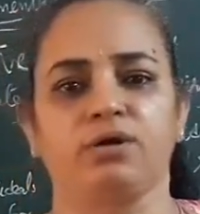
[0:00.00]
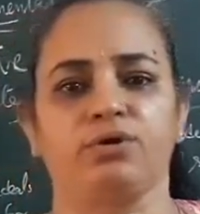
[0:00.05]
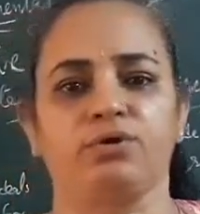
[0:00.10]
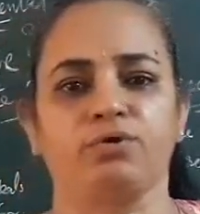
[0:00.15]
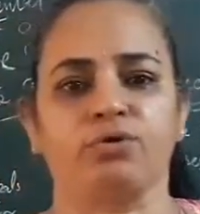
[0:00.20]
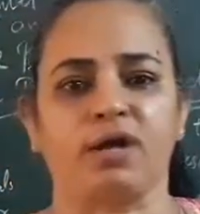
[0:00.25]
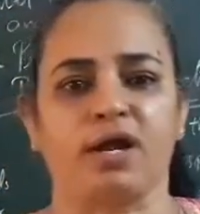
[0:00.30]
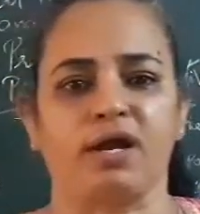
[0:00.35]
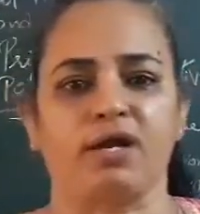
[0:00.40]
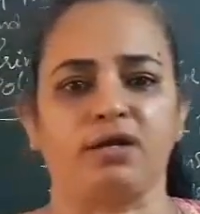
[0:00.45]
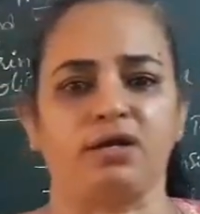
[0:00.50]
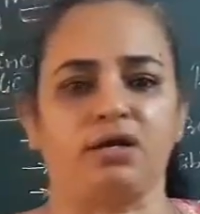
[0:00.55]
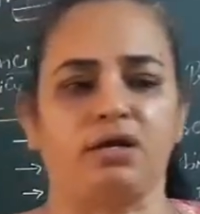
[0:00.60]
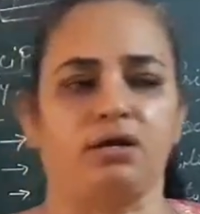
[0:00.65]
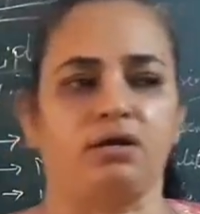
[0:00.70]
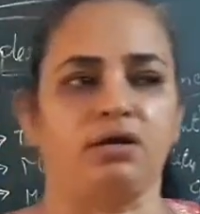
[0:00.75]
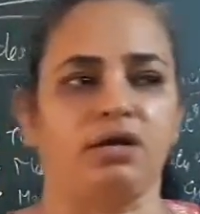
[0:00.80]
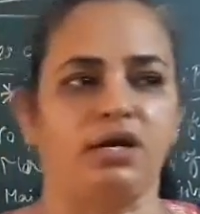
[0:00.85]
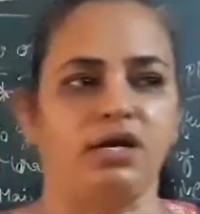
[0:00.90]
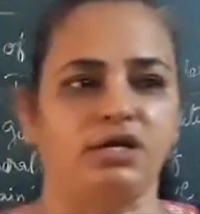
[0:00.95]
to get
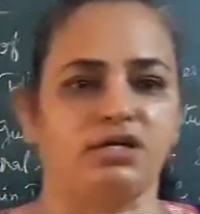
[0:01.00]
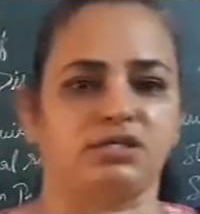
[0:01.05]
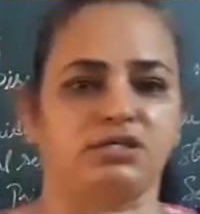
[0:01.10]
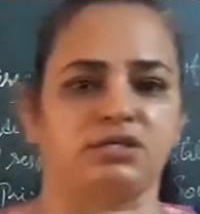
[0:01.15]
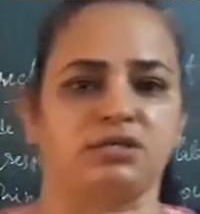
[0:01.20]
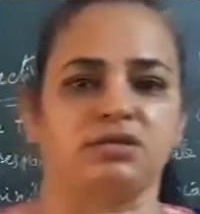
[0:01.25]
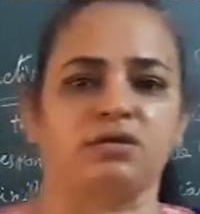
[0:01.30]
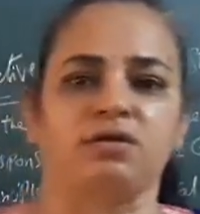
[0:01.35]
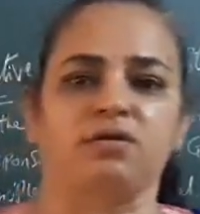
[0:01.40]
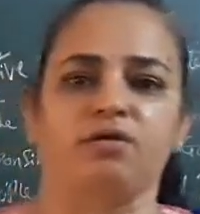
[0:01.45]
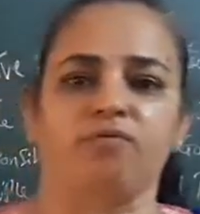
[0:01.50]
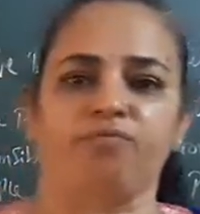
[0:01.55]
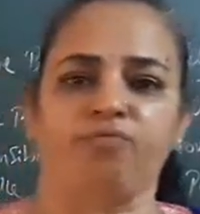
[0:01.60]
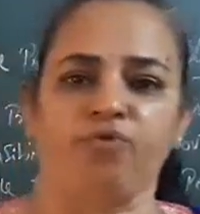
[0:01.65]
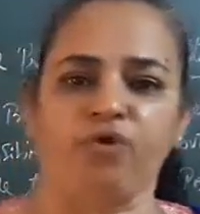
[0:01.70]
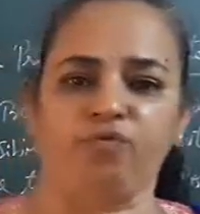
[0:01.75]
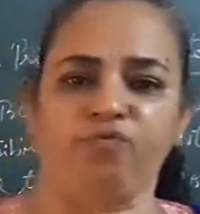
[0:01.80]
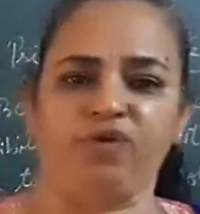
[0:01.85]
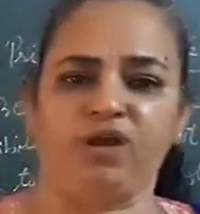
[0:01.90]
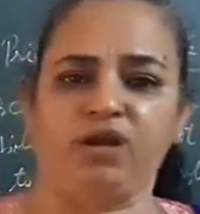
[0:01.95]
needs,
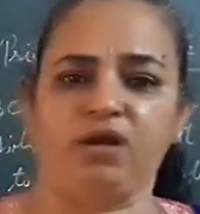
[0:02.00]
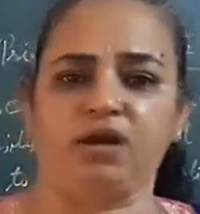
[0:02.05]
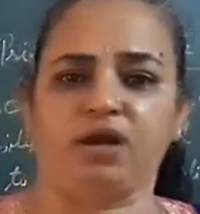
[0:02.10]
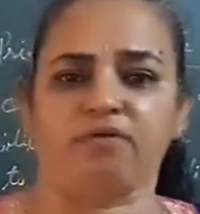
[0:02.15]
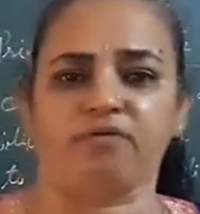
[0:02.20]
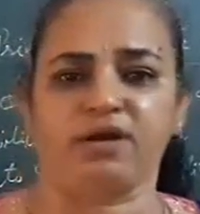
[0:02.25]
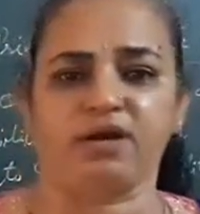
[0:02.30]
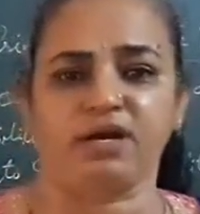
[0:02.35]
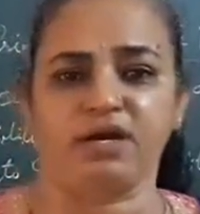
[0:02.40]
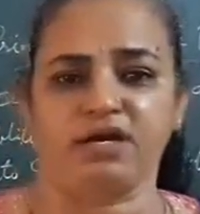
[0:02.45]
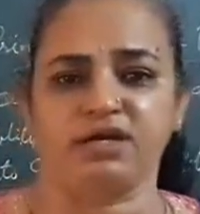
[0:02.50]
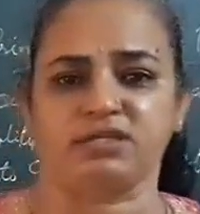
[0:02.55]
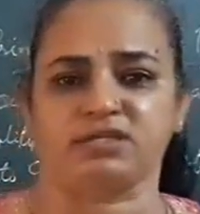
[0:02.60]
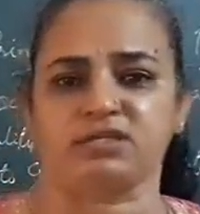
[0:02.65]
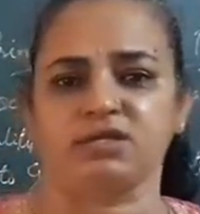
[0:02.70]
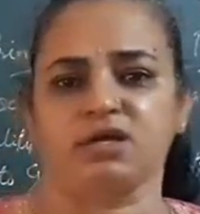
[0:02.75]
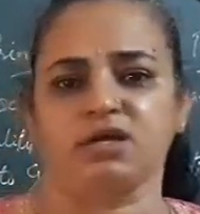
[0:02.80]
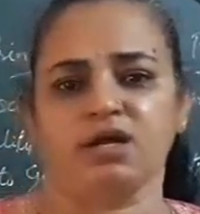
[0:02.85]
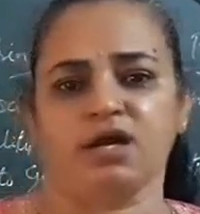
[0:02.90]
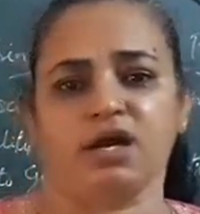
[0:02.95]
fulfill our needs,
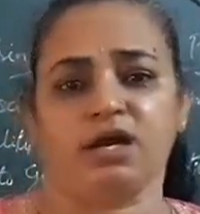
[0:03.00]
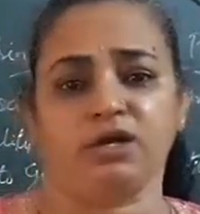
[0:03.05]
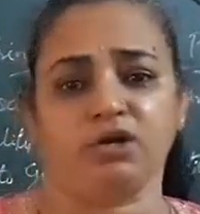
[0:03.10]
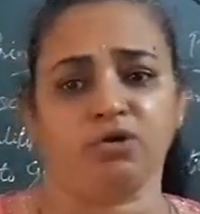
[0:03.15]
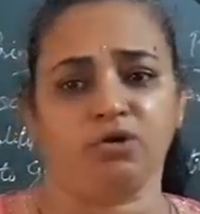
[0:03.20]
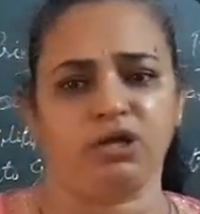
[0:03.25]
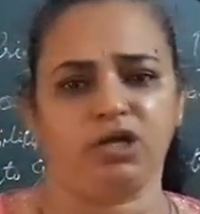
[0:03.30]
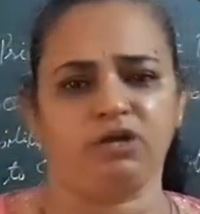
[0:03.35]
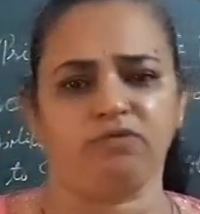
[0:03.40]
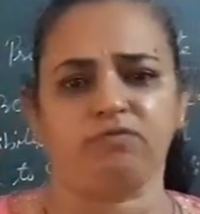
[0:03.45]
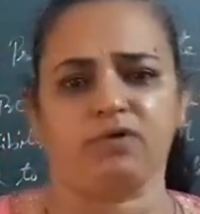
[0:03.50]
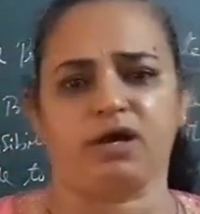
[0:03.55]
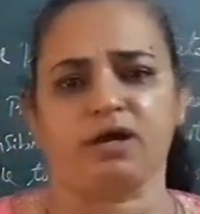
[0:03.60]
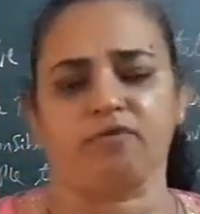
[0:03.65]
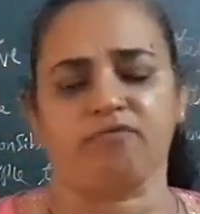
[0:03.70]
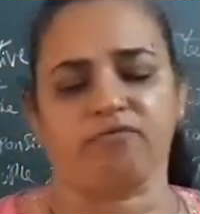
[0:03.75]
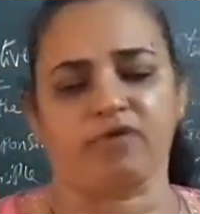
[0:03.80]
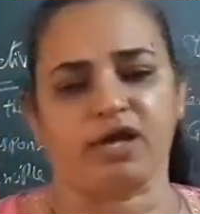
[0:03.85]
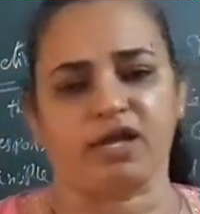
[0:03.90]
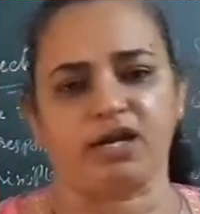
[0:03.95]
and to live
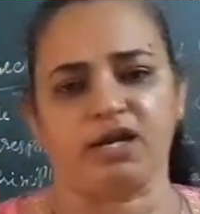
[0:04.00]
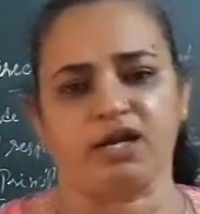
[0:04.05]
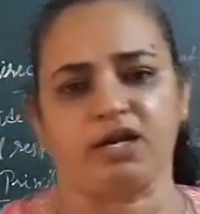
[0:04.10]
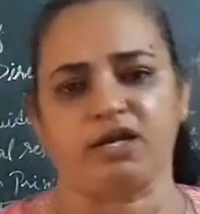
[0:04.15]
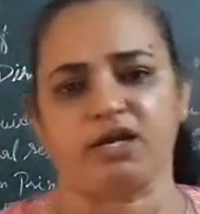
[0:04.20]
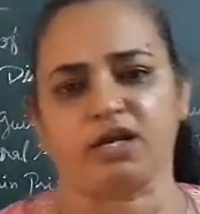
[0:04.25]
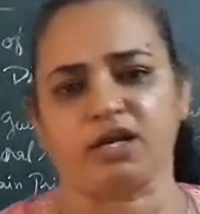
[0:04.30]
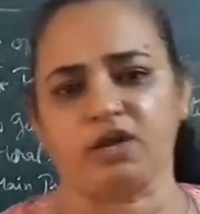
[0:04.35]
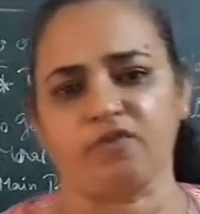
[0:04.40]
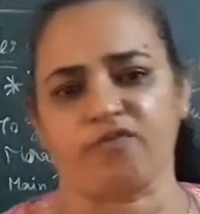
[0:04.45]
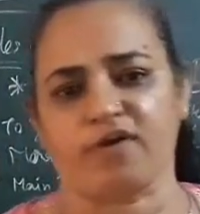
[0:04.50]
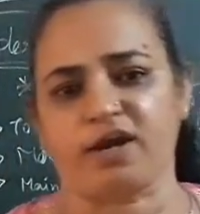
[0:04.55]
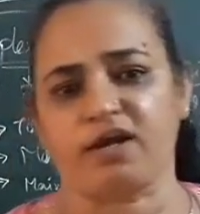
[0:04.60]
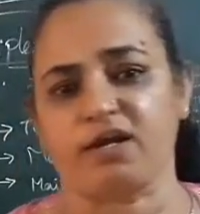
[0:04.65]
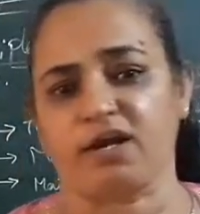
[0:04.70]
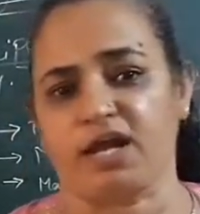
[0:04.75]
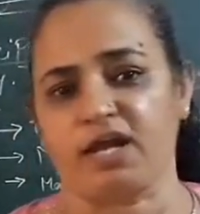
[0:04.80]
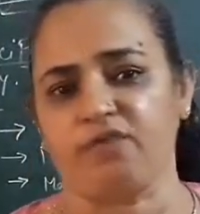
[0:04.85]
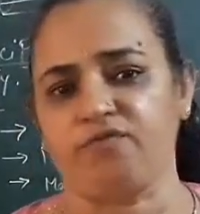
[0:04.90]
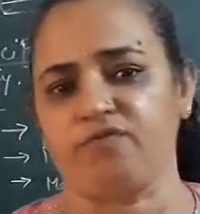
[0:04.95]
a very
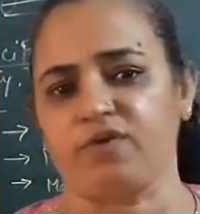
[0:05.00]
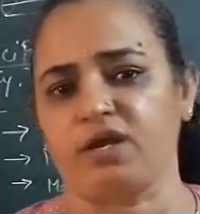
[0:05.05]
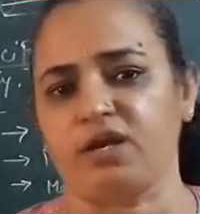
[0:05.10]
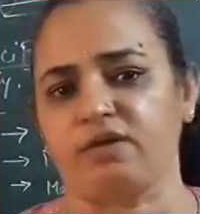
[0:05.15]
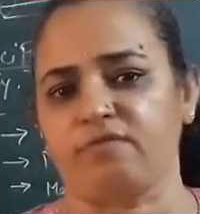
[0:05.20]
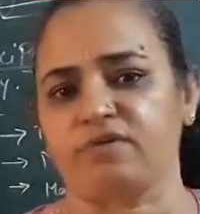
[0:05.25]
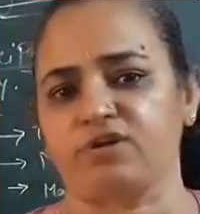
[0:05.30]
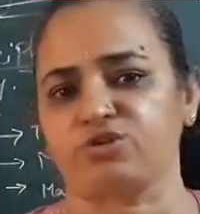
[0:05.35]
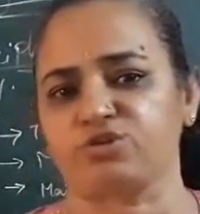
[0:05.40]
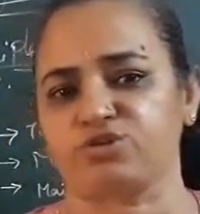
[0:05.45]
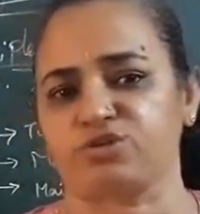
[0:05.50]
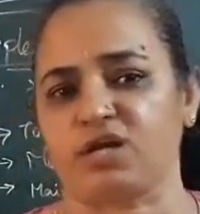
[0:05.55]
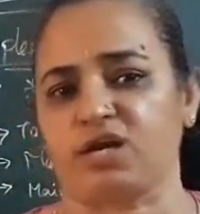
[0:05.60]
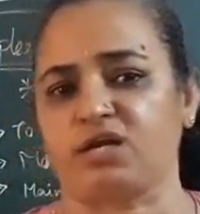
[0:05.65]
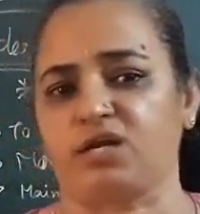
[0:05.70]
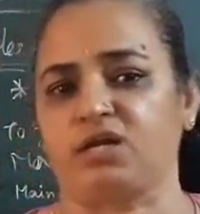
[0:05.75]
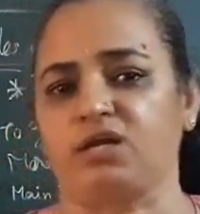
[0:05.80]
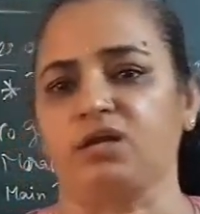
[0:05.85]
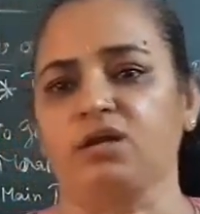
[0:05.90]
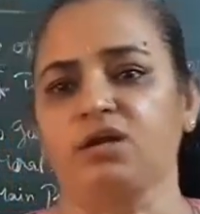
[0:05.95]
dignified life in our
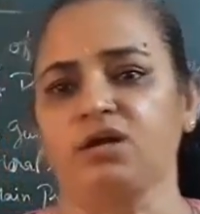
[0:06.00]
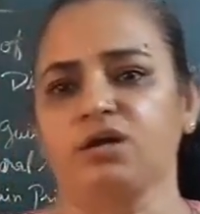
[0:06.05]
society.